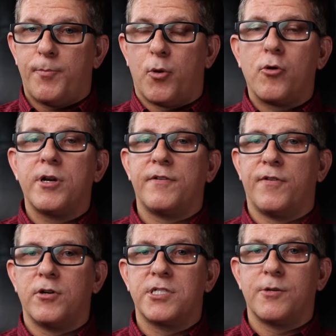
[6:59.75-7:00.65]
a ported
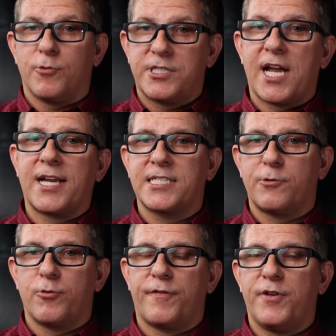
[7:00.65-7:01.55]
version, which I
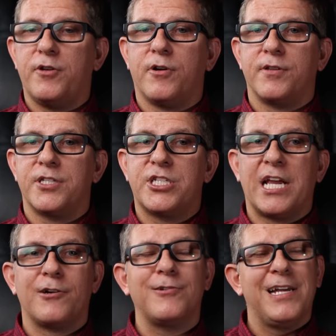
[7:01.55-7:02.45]
actually reviewed on the
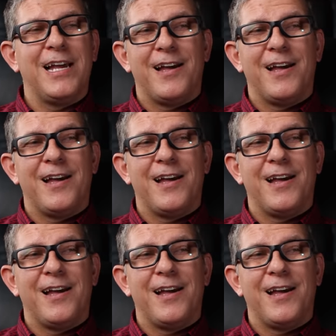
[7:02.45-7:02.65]
channel.